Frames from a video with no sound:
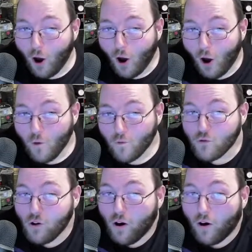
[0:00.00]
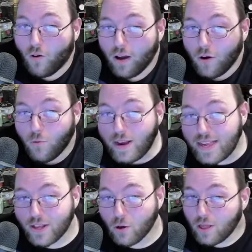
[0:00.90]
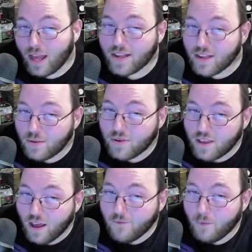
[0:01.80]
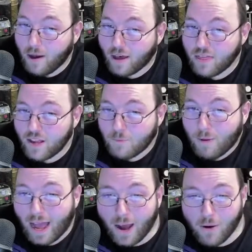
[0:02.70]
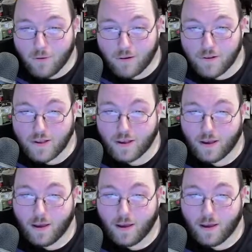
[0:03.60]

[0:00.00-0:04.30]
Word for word: Overall, we still like some stuff about these powers,